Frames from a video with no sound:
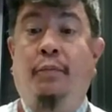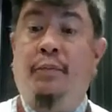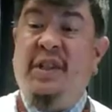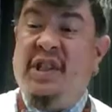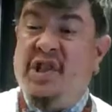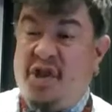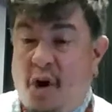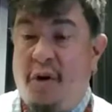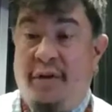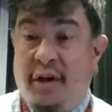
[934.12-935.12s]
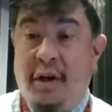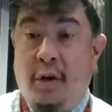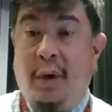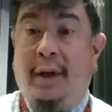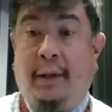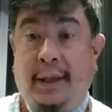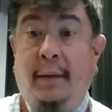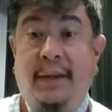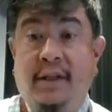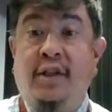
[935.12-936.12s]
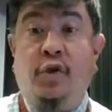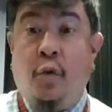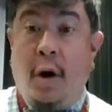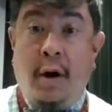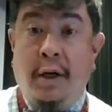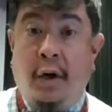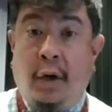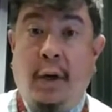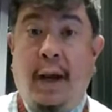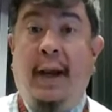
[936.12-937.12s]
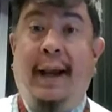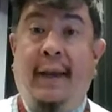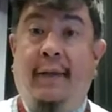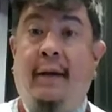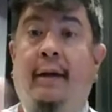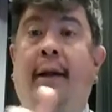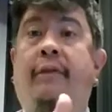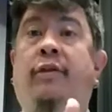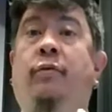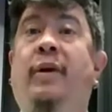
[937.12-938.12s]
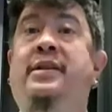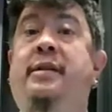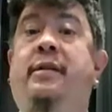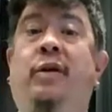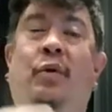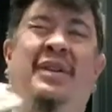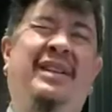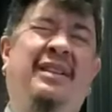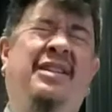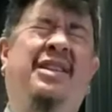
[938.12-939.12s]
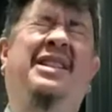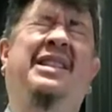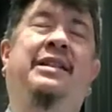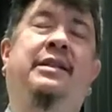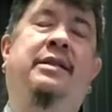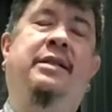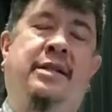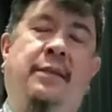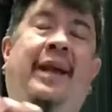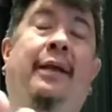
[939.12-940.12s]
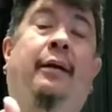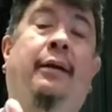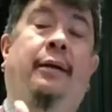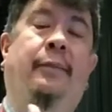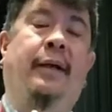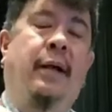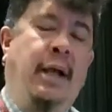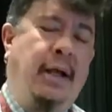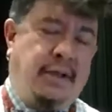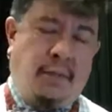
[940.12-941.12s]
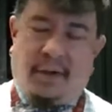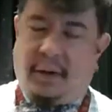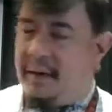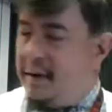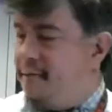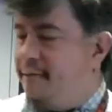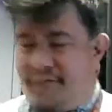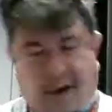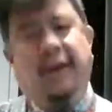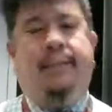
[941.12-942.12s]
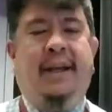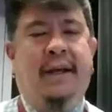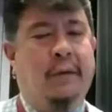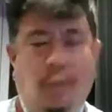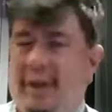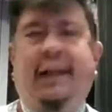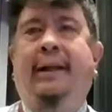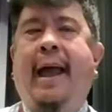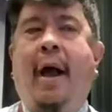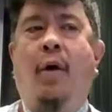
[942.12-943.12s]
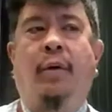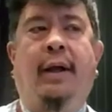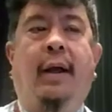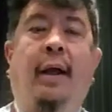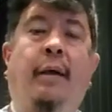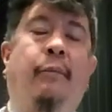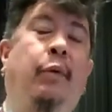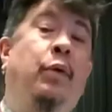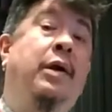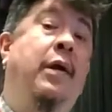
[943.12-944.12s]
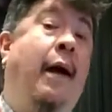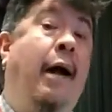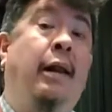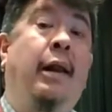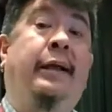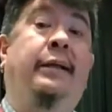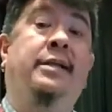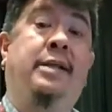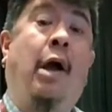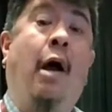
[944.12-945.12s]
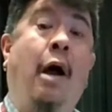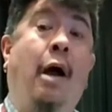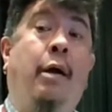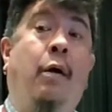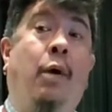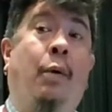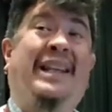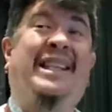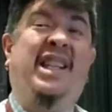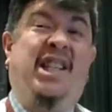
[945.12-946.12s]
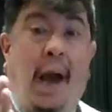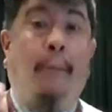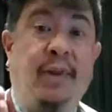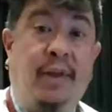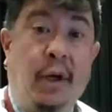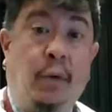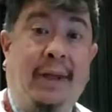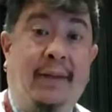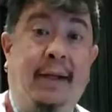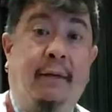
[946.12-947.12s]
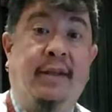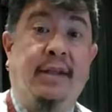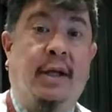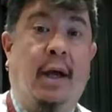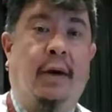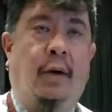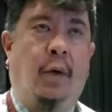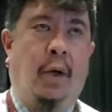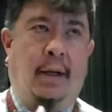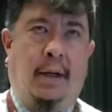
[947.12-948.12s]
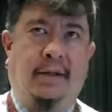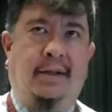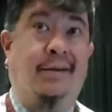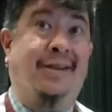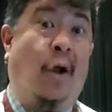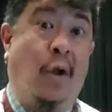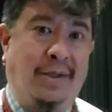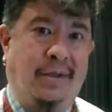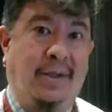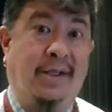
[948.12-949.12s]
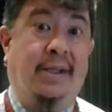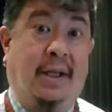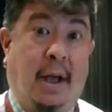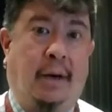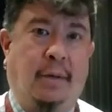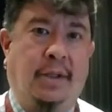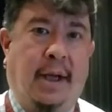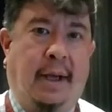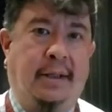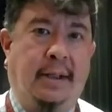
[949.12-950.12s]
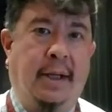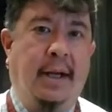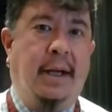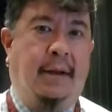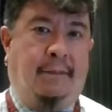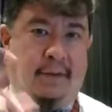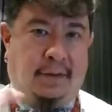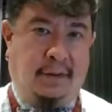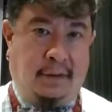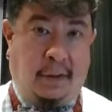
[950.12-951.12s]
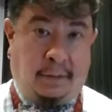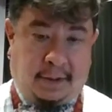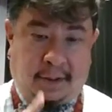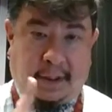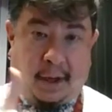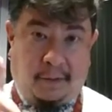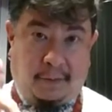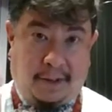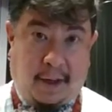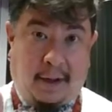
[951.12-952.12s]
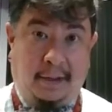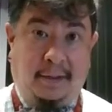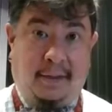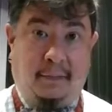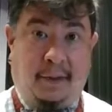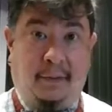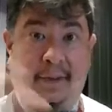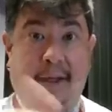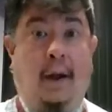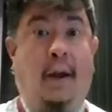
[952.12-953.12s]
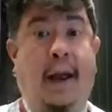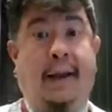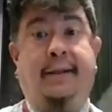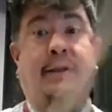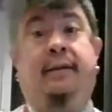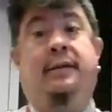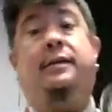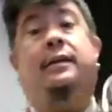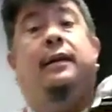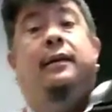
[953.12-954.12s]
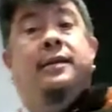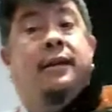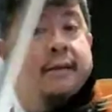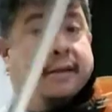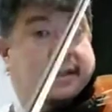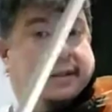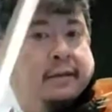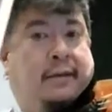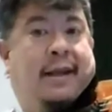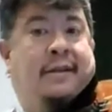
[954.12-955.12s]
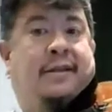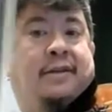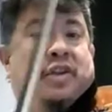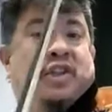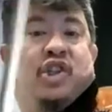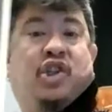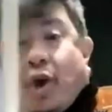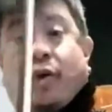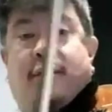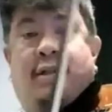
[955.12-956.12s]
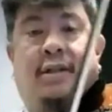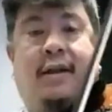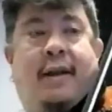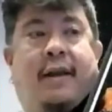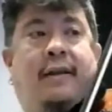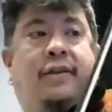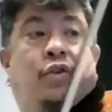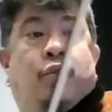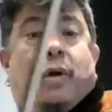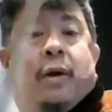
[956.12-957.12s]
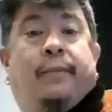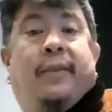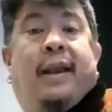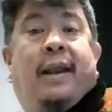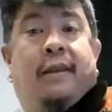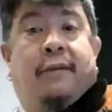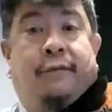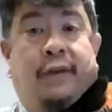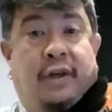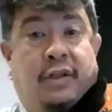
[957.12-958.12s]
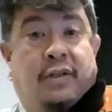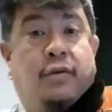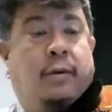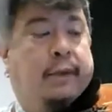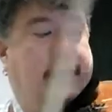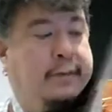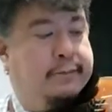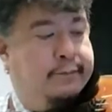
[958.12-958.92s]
start the note a little bit stronger and then let the rest of the note just dissipate a little bit. So we're hearing the very beginning really loud, but we're not like staccato where we stop the note at the end of the staccato unless there's also a staccato dot. If there's no staccato dot, then we use accents. And it's like this, the accent just starts strong and then finishes normally.